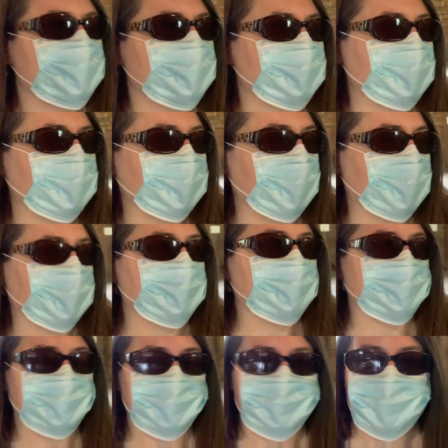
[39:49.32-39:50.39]
They are
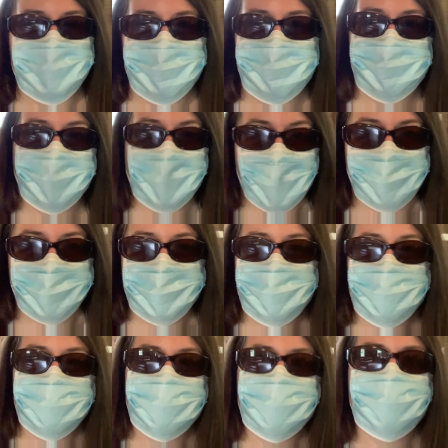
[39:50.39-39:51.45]
producing flour,
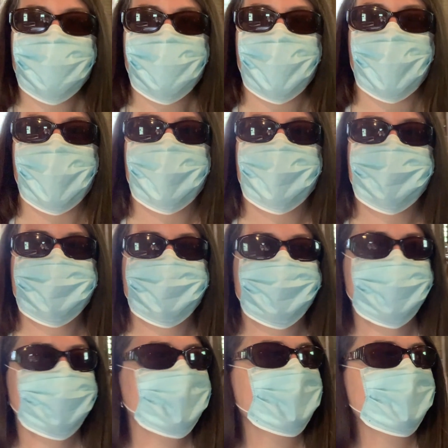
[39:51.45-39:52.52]
and
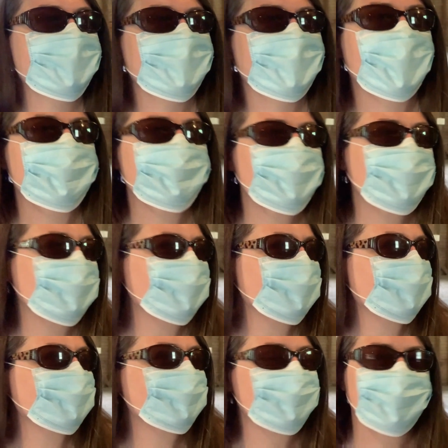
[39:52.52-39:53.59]
I'm sure
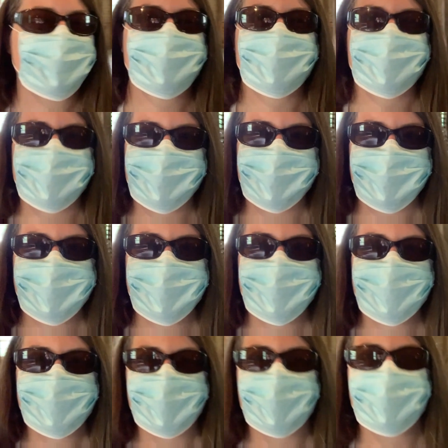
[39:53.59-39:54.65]
it's really delicious.
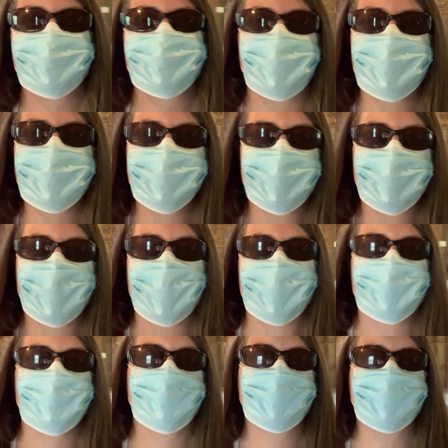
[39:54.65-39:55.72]
They joked that they had
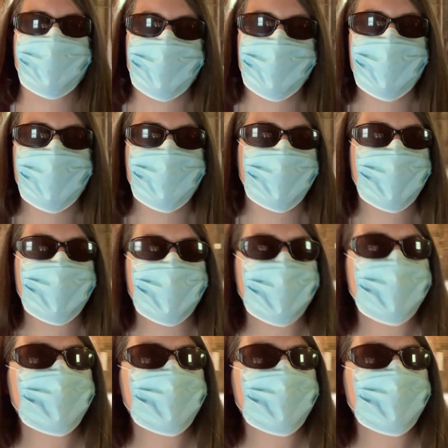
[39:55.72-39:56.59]
to relearn everything